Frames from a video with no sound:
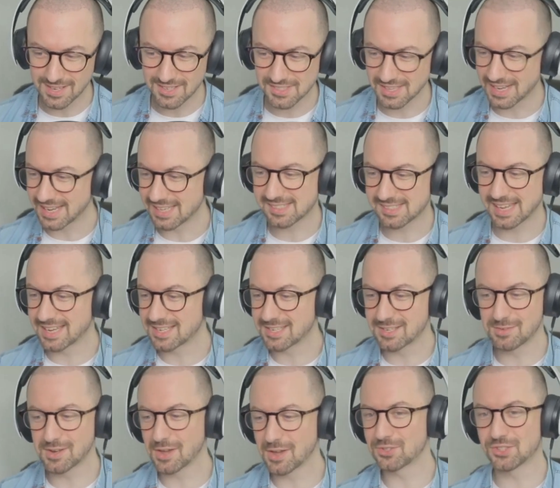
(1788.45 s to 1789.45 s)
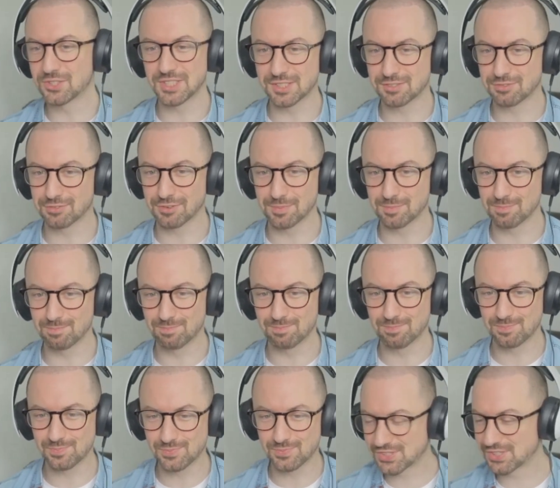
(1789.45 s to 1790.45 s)
So let's say you know she's from
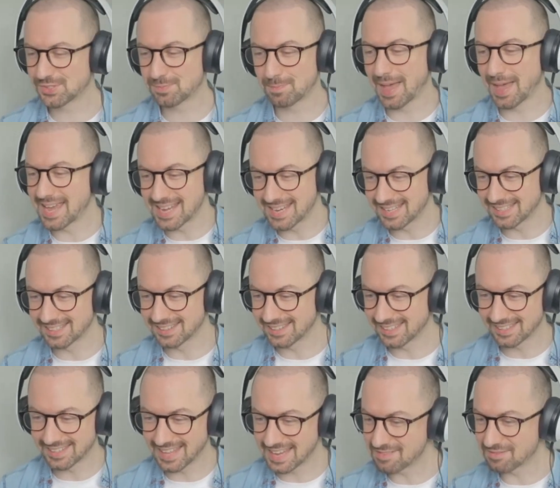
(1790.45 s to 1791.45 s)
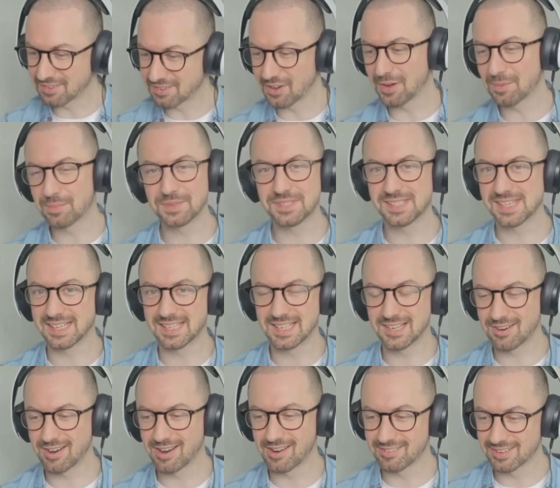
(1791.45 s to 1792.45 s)
Spain and that they've got a
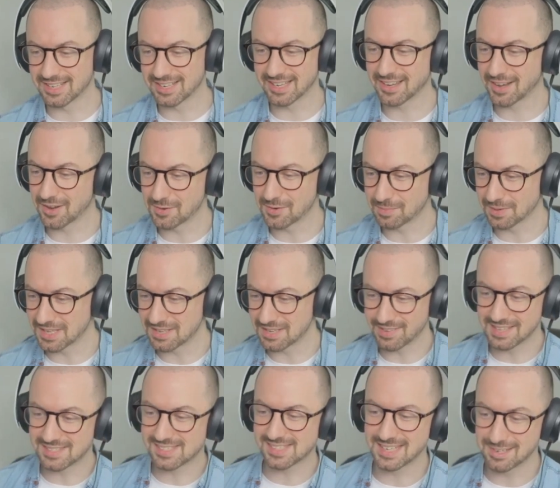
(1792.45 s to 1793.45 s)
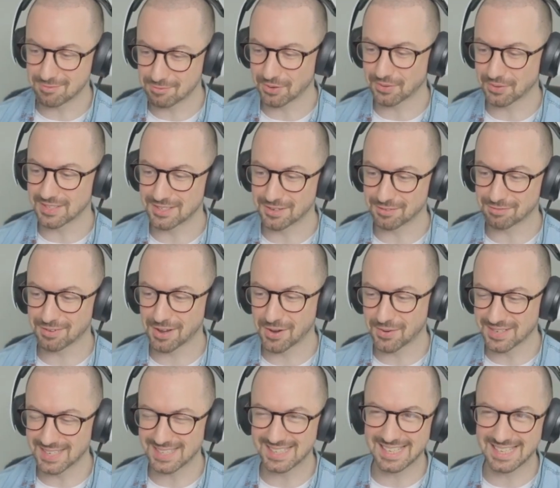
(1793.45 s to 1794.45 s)
particular area code, but you've entered it wrong in your
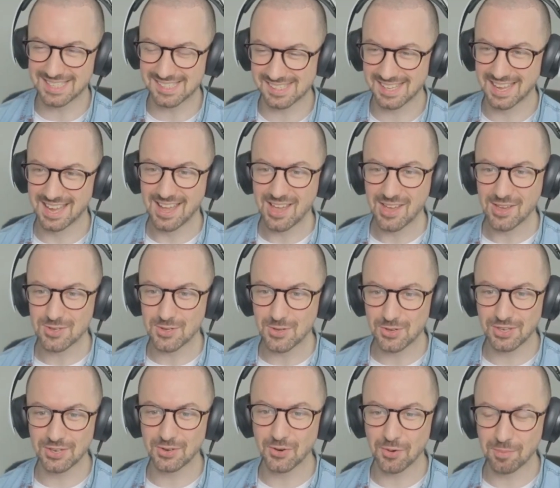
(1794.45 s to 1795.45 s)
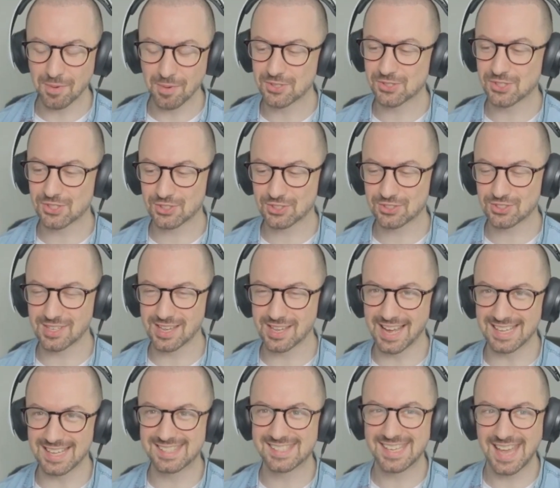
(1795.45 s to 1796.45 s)
phone, at least you can almost
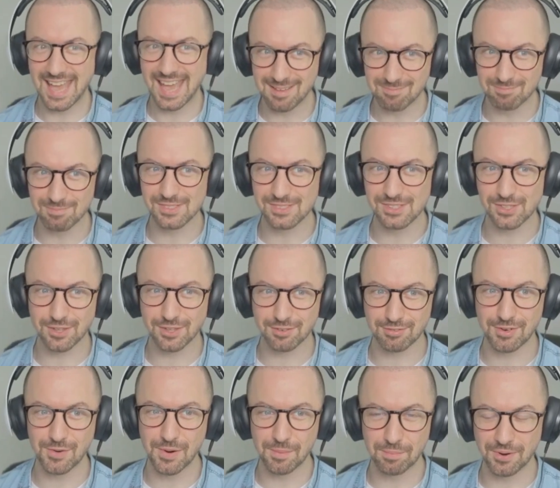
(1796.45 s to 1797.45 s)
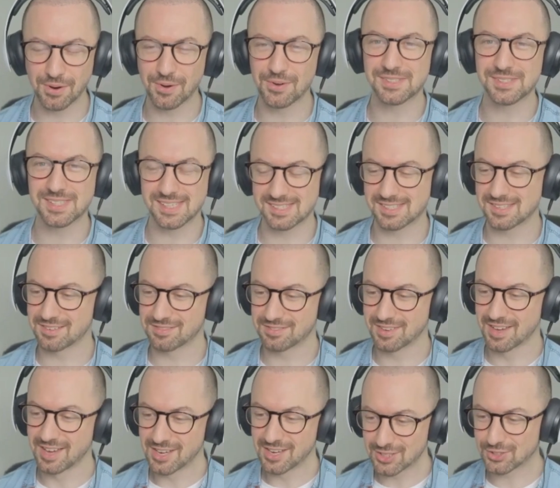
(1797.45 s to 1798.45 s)
attempt through a process of
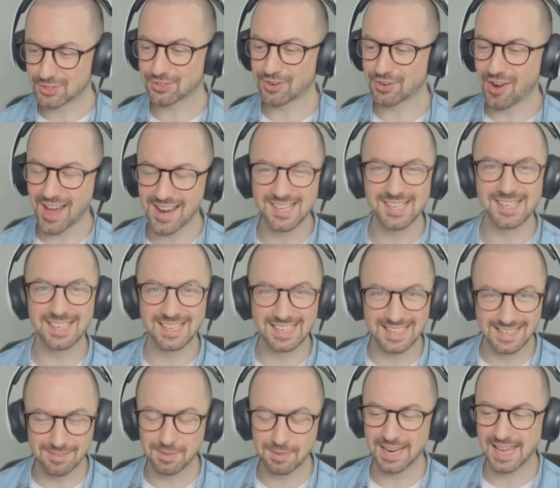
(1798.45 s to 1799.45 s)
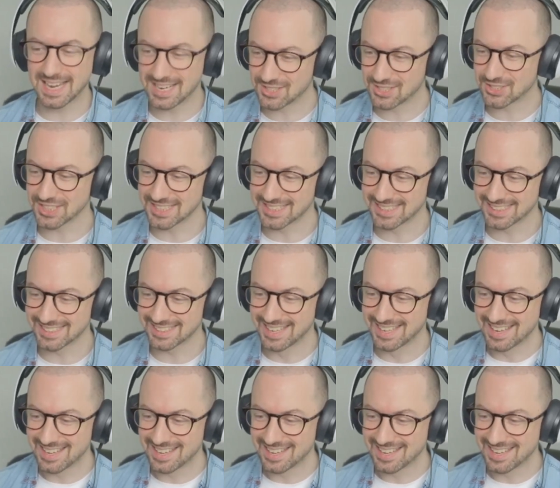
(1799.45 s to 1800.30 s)
trial and elimination